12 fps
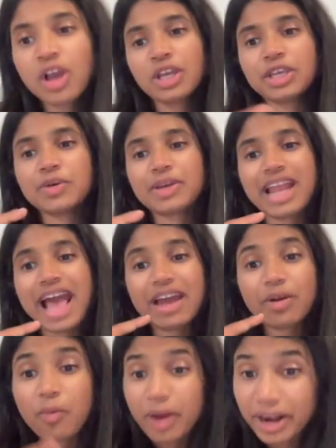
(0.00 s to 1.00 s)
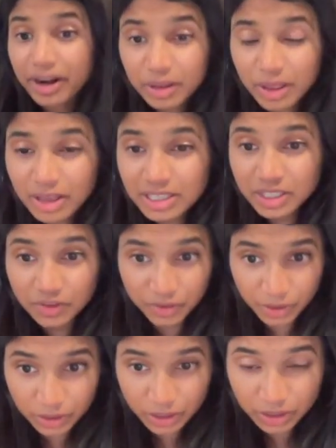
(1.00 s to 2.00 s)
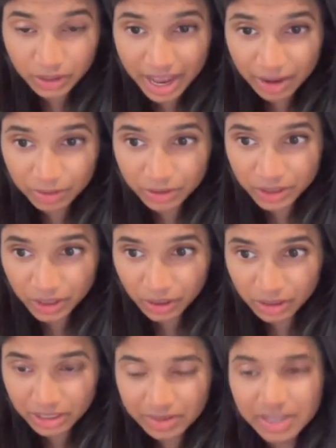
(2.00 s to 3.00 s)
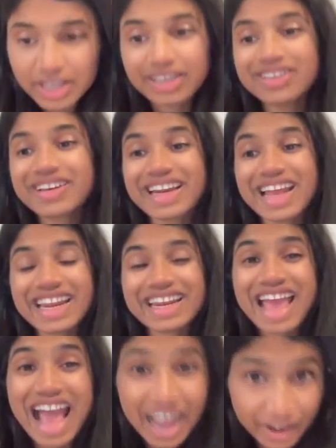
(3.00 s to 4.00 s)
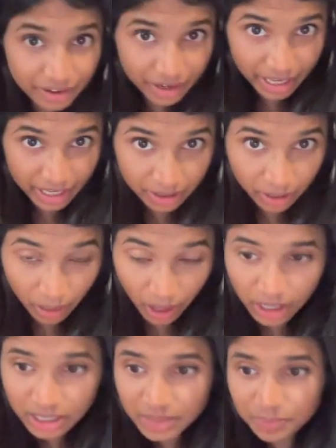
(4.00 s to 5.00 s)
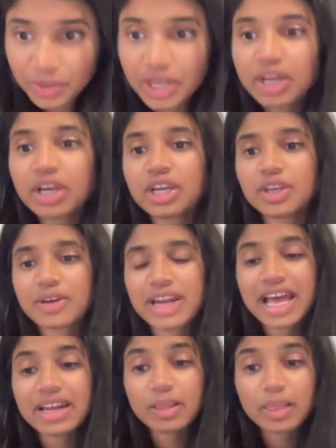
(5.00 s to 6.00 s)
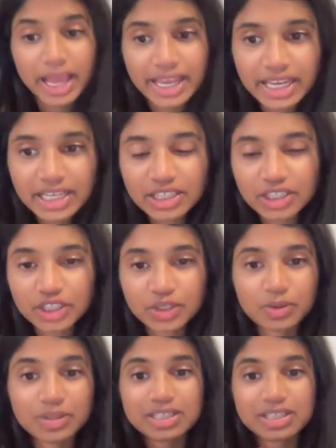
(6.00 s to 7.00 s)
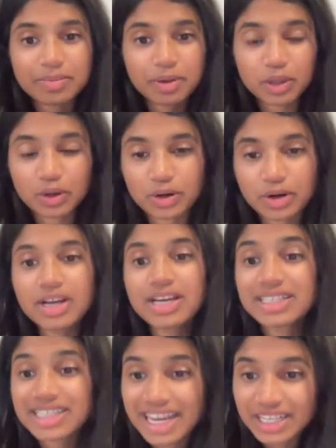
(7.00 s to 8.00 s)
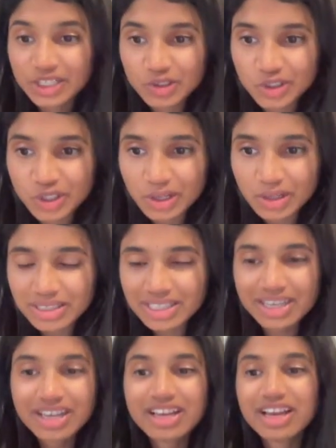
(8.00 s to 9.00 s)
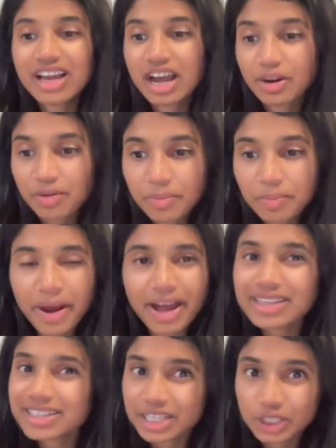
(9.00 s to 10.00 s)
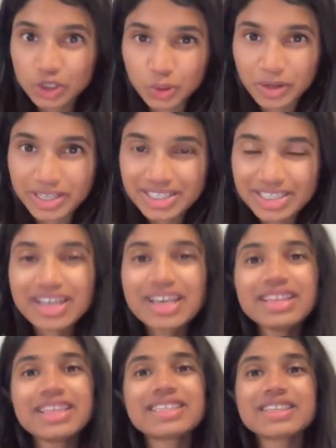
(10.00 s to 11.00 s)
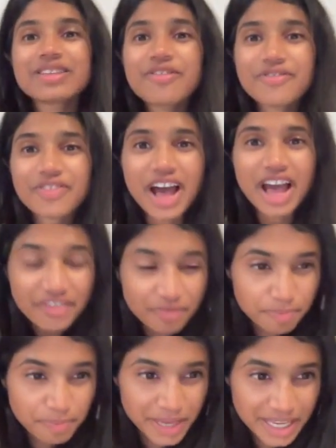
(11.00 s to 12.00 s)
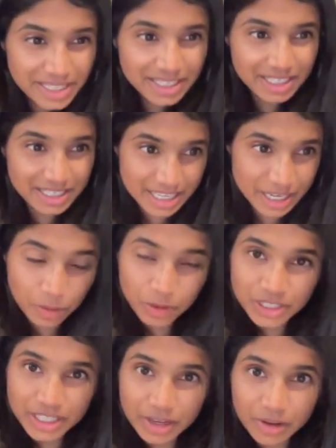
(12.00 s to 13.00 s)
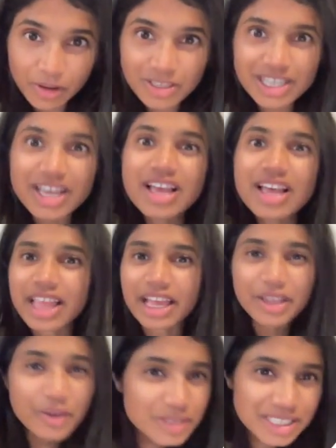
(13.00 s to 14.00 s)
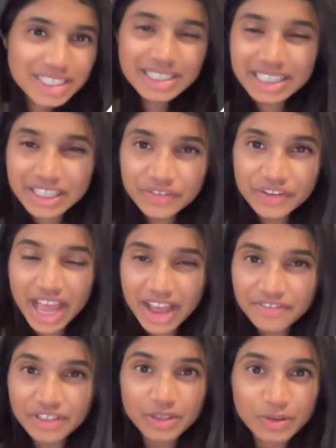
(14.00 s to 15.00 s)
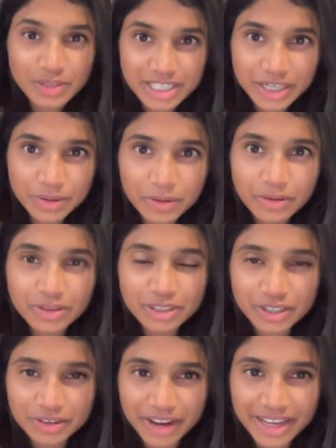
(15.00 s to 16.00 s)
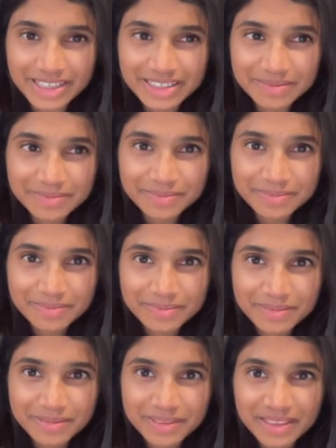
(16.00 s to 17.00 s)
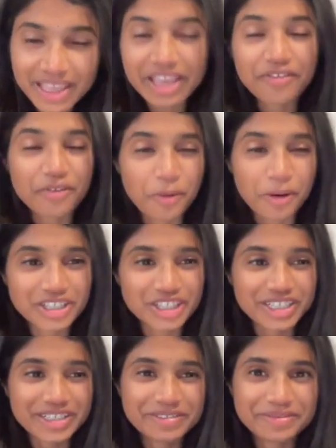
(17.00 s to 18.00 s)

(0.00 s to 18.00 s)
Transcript: you can add a where clause to filter out results. You can add an aggregate clause. You can add a like to show similar text results, a group bys, and joins. These are the 5 basic SQL skills that you didn't even have to know SQL to write. Thank you for watching.